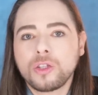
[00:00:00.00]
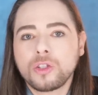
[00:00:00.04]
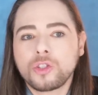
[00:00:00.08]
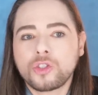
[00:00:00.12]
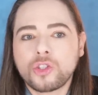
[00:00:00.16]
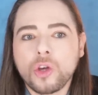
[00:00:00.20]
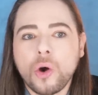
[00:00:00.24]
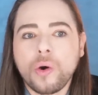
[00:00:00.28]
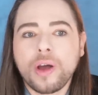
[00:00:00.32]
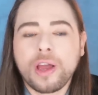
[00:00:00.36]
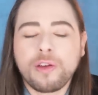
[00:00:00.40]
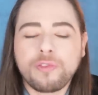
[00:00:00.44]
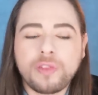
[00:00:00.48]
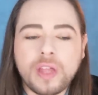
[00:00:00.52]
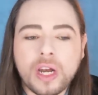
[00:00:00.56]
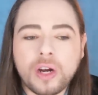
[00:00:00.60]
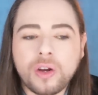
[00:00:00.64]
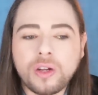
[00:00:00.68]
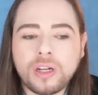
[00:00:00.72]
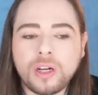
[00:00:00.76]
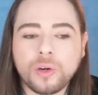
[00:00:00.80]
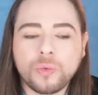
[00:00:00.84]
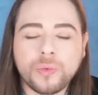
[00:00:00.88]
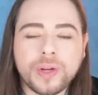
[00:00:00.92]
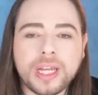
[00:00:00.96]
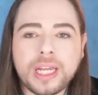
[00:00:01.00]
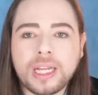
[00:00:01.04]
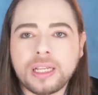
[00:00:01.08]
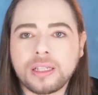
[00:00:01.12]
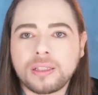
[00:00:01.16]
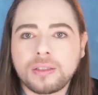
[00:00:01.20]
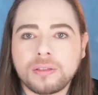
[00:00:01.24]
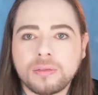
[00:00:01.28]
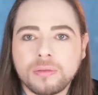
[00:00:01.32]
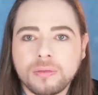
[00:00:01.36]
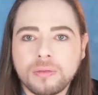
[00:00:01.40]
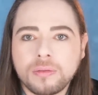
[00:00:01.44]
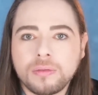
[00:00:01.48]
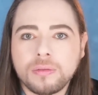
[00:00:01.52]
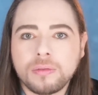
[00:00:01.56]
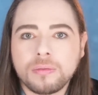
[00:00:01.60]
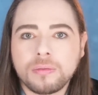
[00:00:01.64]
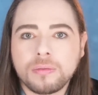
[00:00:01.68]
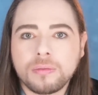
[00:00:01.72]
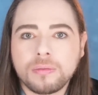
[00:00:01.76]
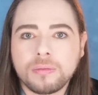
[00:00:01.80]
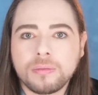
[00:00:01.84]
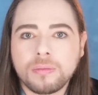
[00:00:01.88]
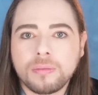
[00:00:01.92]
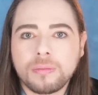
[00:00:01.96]
So if they're going to read,
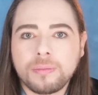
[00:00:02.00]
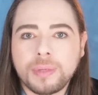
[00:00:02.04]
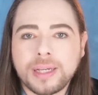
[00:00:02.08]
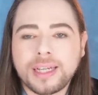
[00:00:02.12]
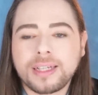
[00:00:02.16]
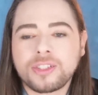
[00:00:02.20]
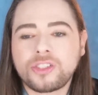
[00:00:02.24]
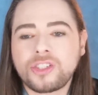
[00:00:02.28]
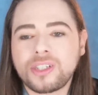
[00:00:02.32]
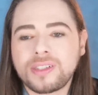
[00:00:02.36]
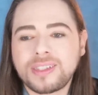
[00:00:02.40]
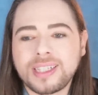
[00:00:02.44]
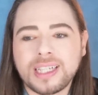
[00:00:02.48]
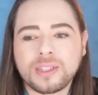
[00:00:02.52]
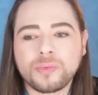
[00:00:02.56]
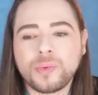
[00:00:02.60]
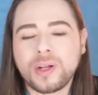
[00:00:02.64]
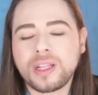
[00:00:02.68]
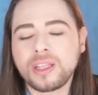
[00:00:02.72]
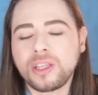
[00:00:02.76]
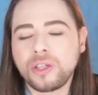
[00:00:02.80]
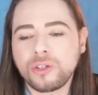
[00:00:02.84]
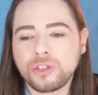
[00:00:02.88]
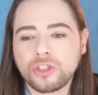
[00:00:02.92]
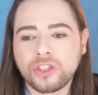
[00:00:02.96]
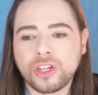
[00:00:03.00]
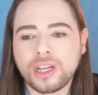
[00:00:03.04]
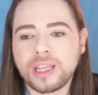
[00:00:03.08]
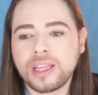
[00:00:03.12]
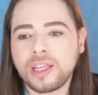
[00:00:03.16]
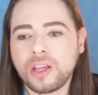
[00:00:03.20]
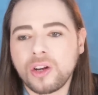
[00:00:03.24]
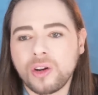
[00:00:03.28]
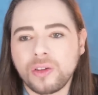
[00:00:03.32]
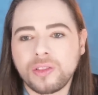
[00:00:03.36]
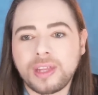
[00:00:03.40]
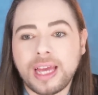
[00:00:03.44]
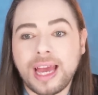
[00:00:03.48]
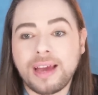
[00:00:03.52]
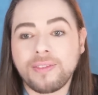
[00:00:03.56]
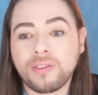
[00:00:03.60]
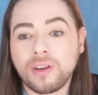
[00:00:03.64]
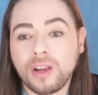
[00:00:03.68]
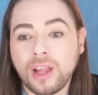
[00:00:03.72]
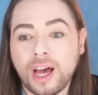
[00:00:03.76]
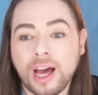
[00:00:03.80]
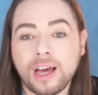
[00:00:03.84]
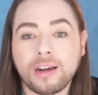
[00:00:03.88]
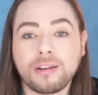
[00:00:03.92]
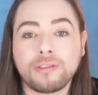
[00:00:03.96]
because she says, well, usually, you know, they have
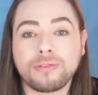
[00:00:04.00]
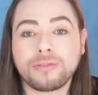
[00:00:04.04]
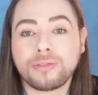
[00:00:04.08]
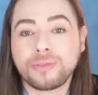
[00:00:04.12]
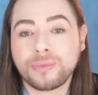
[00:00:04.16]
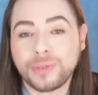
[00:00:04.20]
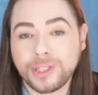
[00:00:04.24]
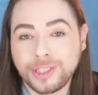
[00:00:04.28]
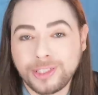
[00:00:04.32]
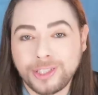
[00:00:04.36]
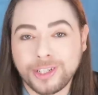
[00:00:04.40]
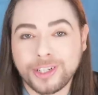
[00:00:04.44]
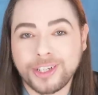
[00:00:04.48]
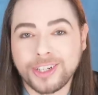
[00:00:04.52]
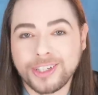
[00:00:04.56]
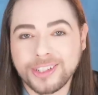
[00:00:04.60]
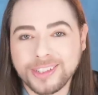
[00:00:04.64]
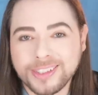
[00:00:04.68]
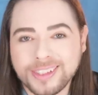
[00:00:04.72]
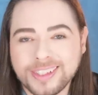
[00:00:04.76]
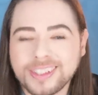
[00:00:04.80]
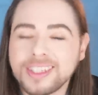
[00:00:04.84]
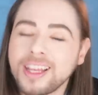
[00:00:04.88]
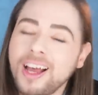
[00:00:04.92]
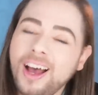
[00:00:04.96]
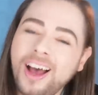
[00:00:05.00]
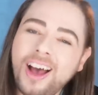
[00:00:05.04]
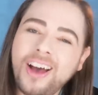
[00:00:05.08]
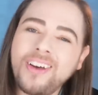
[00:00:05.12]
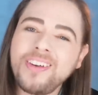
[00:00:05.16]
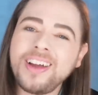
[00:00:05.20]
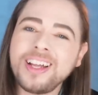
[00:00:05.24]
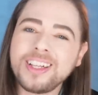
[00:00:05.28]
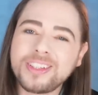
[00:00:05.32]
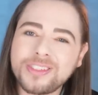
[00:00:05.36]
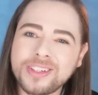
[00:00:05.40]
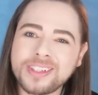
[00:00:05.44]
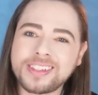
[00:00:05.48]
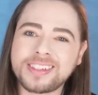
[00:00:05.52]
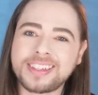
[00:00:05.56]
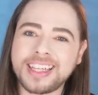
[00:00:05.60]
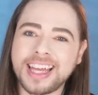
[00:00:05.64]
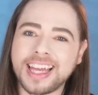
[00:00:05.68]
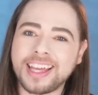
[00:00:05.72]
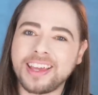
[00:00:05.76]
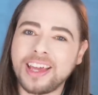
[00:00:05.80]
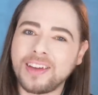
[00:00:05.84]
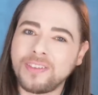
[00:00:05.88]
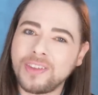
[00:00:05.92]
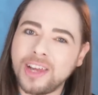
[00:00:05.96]
a lot of returns. Oh,
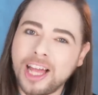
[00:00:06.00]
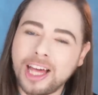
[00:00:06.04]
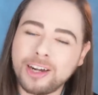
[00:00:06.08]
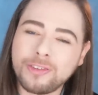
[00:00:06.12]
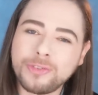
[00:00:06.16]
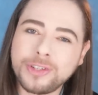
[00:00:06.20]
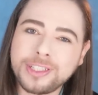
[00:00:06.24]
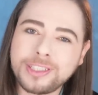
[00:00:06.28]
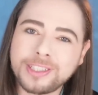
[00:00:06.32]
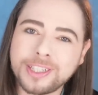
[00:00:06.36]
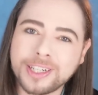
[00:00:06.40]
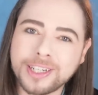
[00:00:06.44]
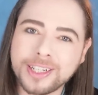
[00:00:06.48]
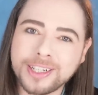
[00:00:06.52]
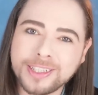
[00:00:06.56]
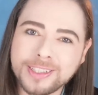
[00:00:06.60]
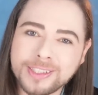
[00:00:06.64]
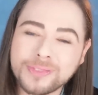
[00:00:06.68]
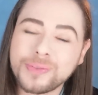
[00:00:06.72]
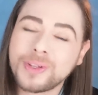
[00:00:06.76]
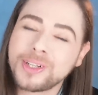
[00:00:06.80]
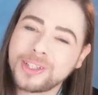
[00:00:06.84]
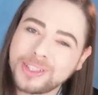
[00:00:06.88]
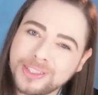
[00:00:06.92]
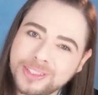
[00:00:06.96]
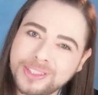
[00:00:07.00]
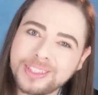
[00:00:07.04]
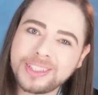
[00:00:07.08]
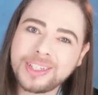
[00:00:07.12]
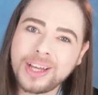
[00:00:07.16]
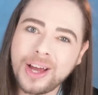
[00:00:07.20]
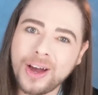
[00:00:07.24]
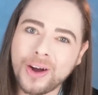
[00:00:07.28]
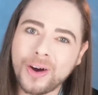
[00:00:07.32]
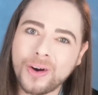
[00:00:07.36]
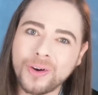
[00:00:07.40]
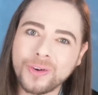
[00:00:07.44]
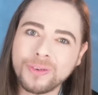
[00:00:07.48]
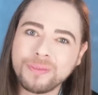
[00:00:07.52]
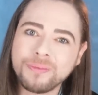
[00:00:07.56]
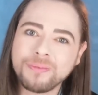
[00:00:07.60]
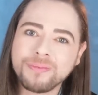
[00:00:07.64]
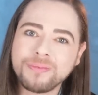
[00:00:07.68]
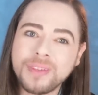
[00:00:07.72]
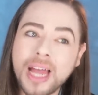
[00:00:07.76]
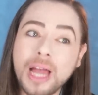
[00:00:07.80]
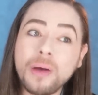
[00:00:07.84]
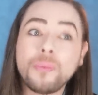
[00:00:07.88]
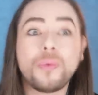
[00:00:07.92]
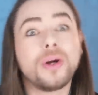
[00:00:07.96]
interesting. You have a lot of returns. Well, good to know.
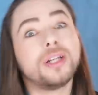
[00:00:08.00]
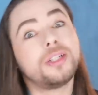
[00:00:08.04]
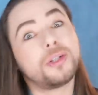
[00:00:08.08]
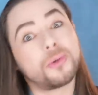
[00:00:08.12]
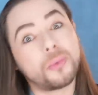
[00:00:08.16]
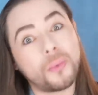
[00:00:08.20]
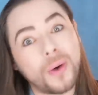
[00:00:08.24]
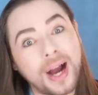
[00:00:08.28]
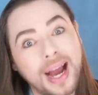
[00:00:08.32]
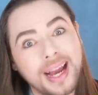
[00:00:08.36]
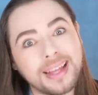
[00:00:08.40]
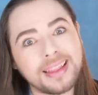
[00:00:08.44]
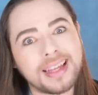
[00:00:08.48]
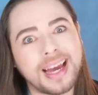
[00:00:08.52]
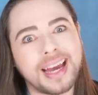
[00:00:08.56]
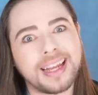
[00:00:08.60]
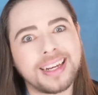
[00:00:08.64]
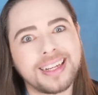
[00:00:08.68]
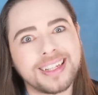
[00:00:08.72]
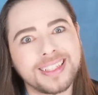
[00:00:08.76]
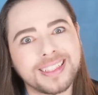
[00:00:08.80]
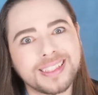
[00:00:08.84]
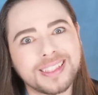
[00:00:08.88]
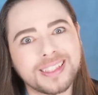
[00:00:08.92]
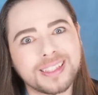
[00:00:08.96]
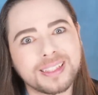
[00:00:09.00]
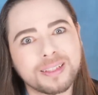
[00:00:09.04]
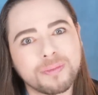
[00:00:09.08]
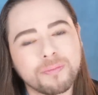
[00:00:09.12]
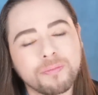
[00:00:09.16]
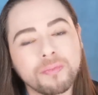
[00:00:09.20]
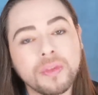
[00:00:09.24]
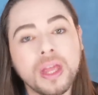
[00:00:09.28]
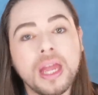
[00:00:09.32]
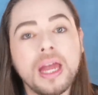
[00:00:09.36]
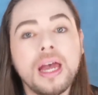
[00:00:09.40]
I wonder why that is.